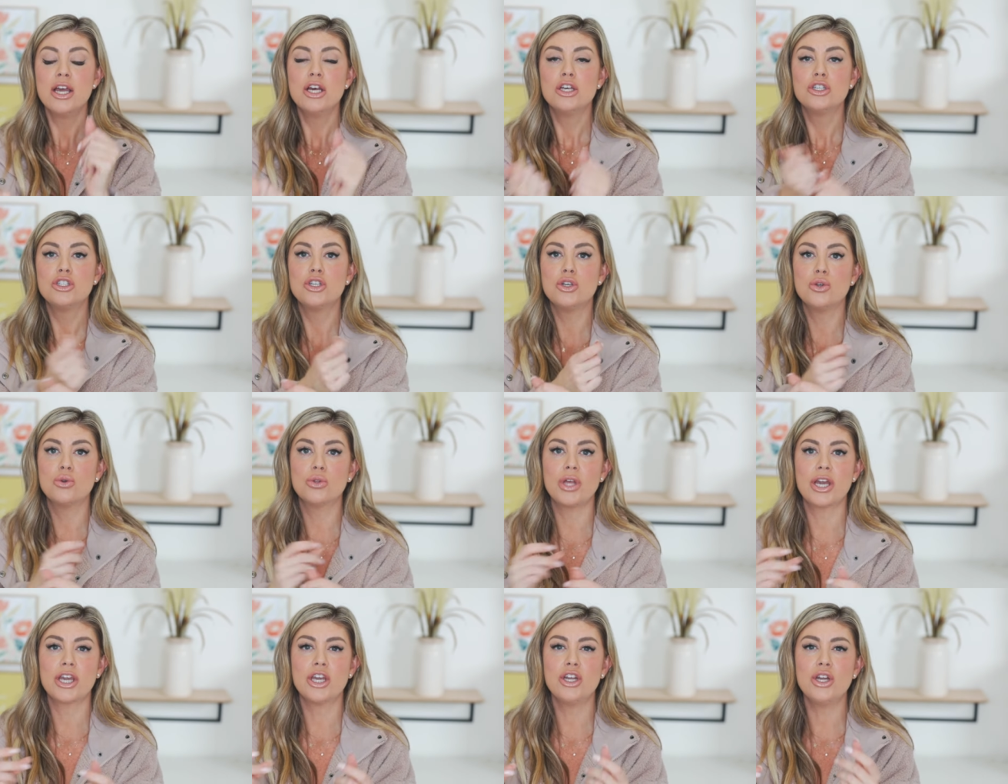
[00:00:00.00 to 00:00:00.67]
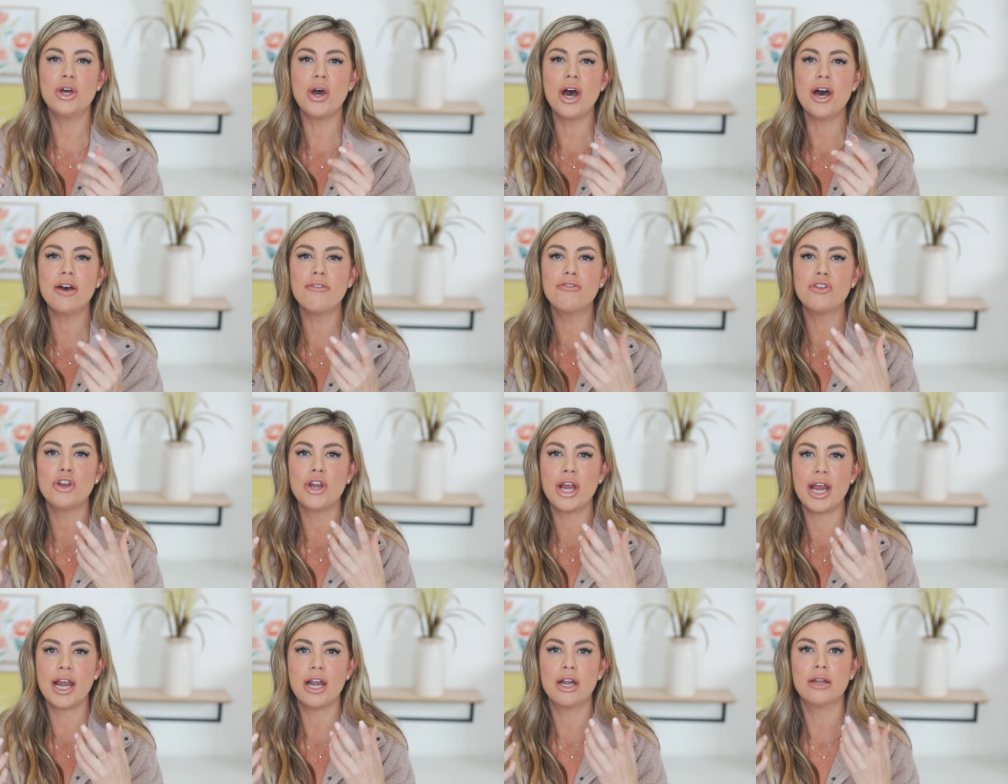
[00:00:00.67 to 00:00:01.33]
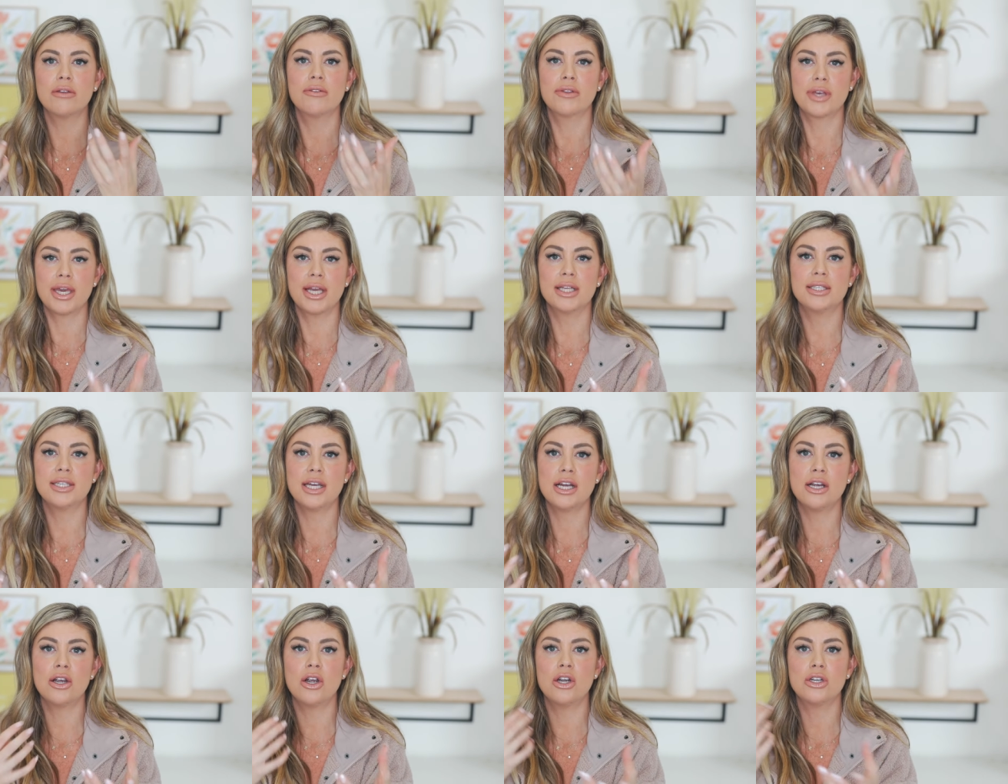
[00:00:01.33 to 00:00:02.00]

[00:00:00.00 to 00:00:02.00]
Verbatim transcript: So like, you know how if their hair, kids' hair